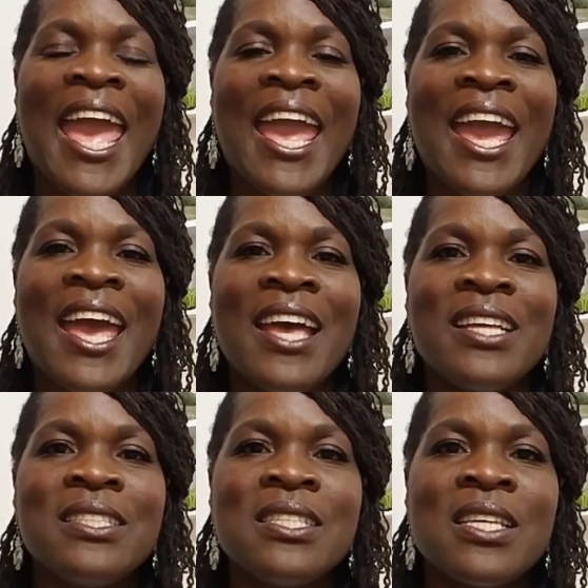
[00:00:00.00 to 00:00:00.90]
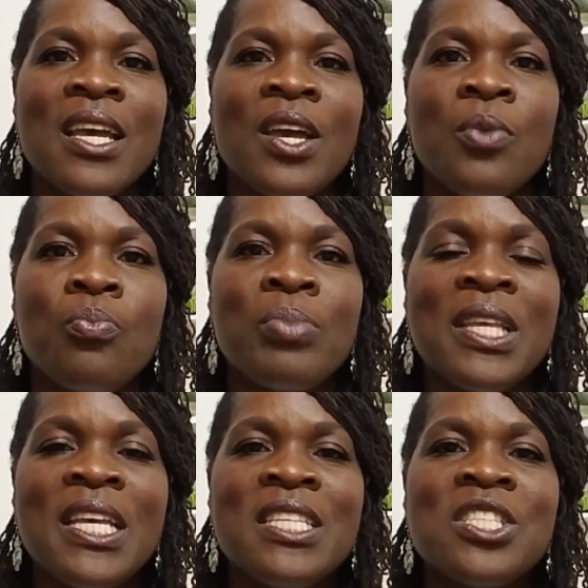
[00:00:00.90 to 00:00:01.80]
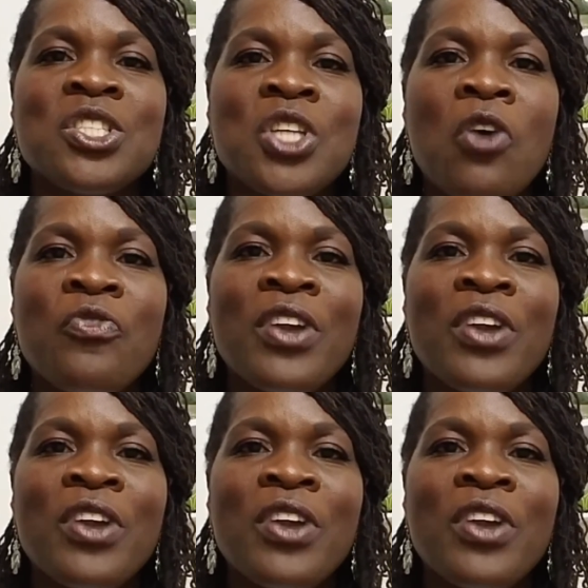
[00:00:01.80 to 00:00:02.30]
and please don't